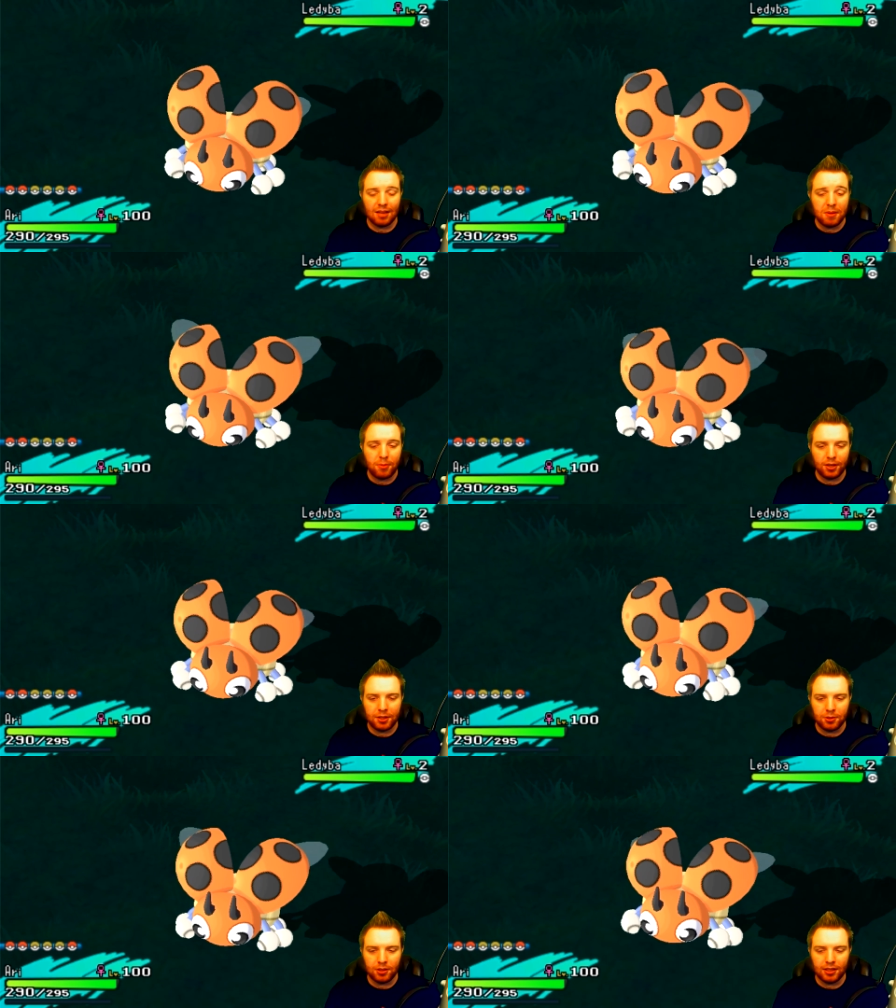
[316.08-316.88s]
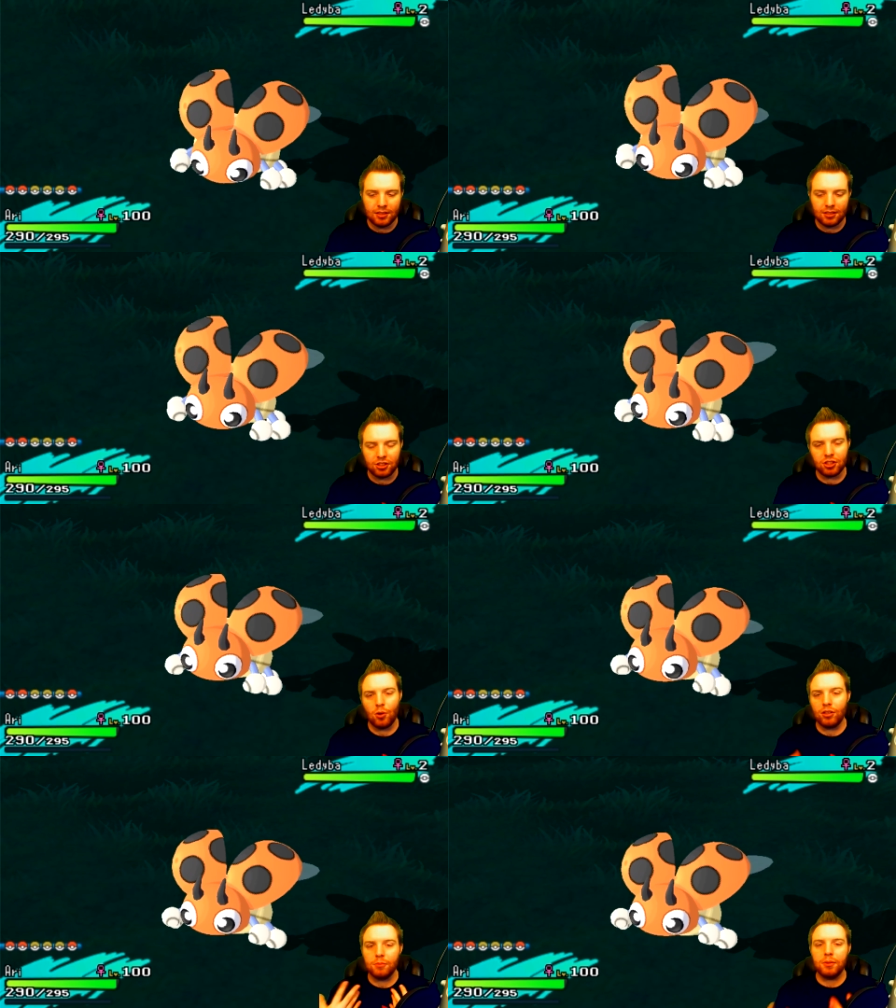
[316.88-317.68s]
be pretty cool, is to show
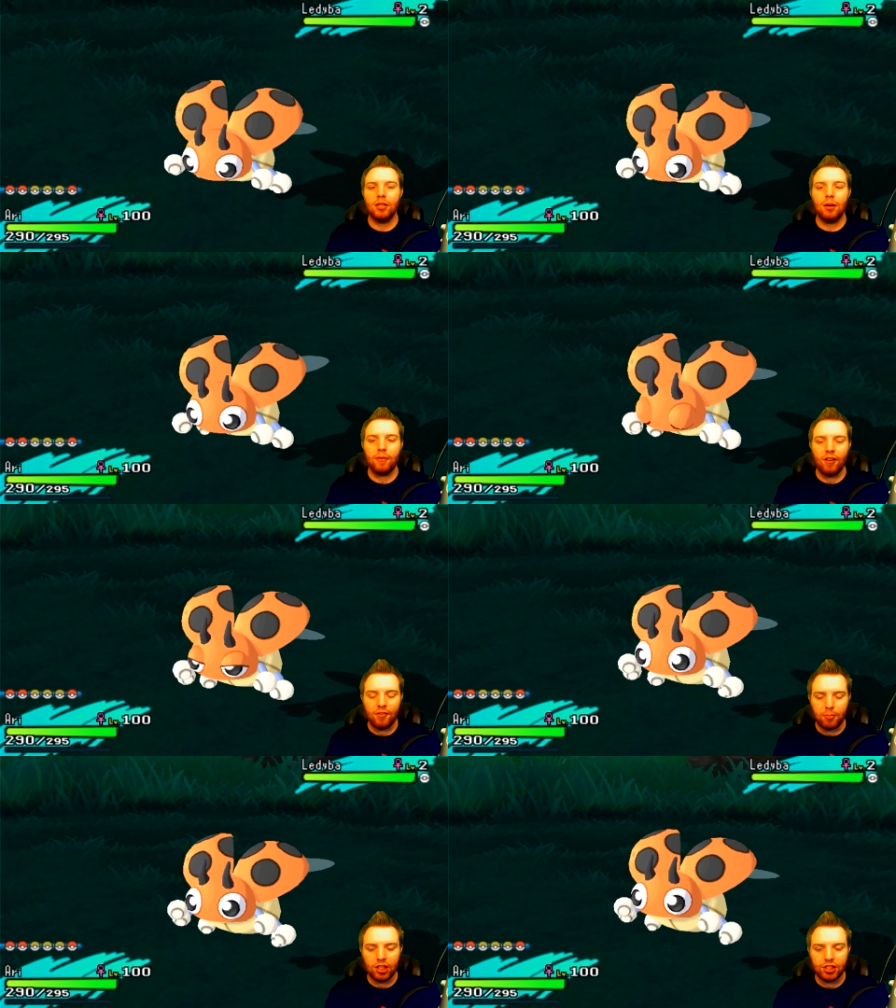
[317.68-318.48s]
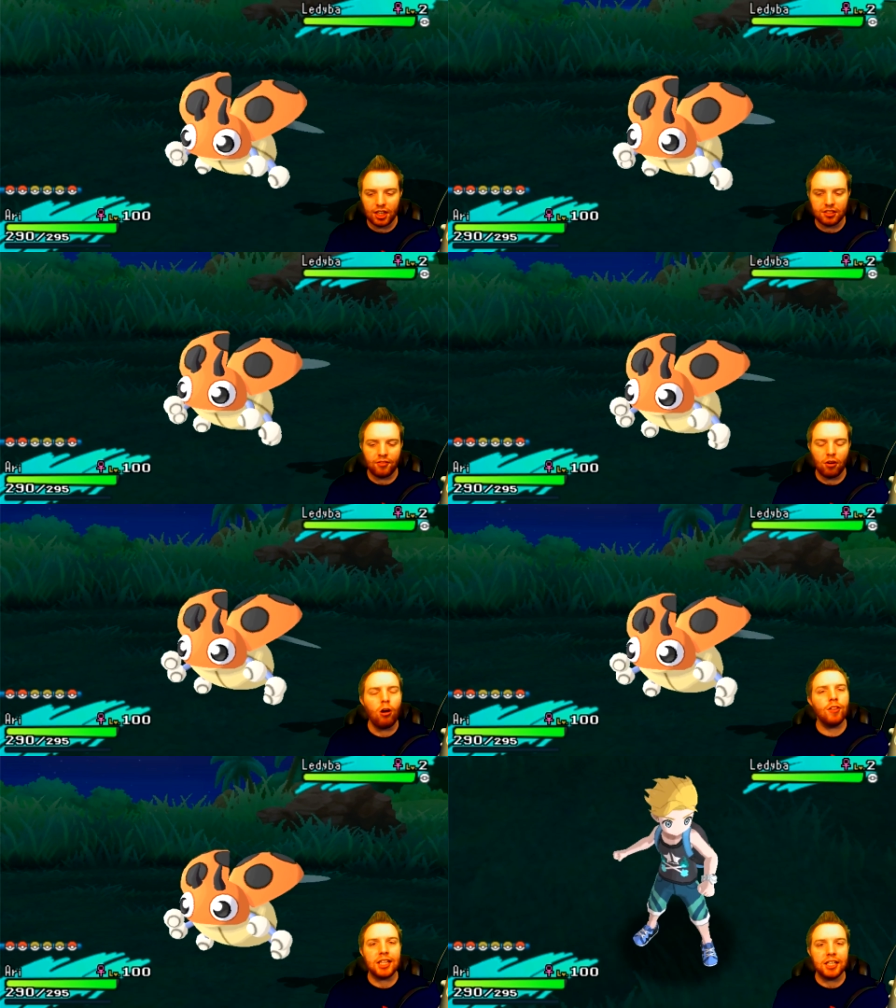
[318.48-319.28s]
a little bit of, of appreciation for
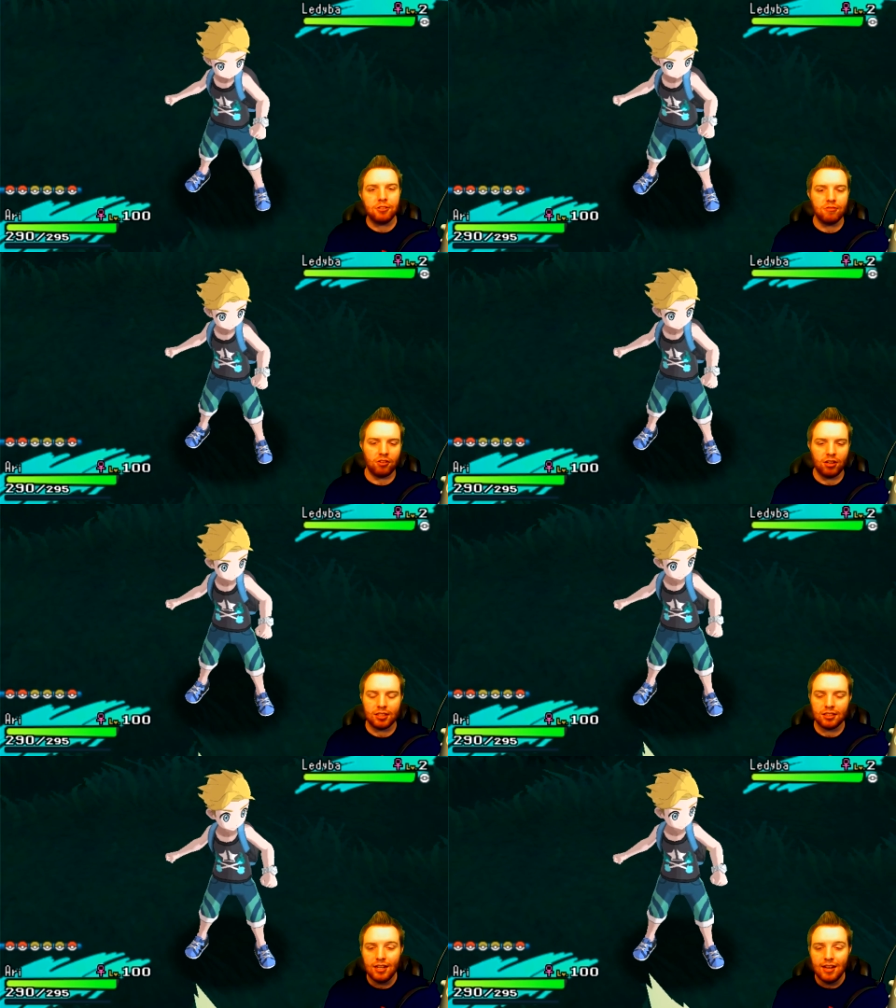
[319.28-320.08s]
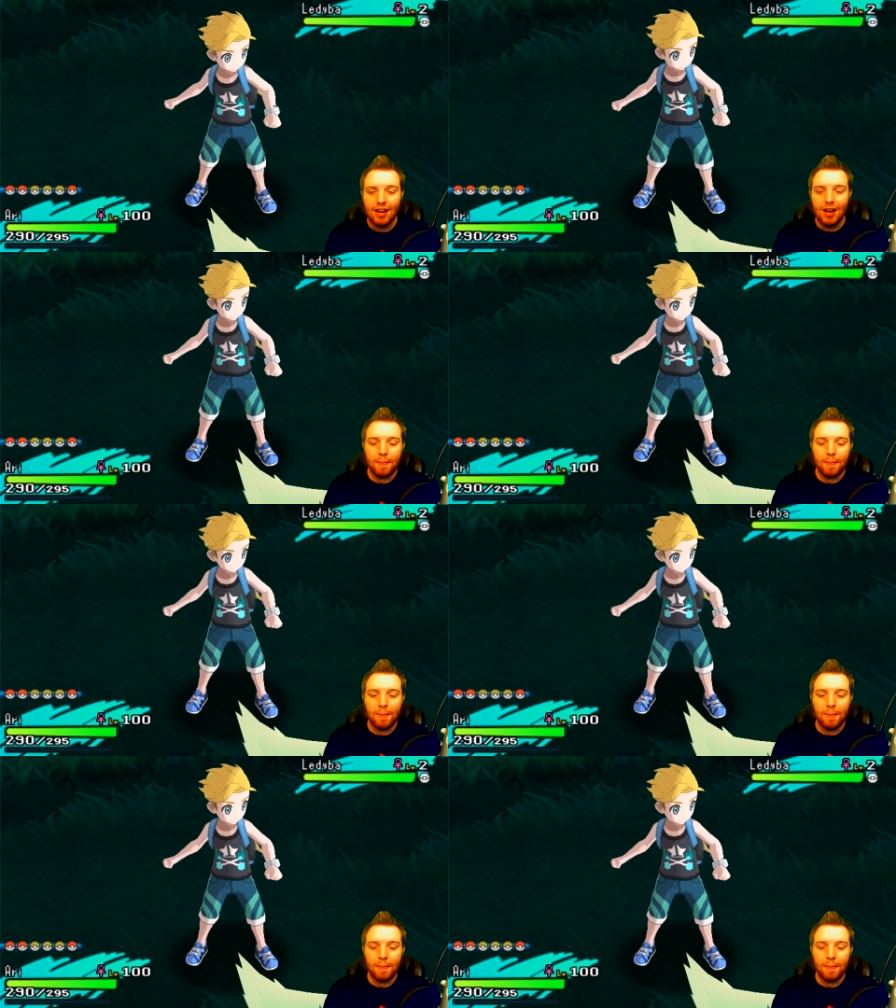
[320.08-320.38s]
all that they do for us.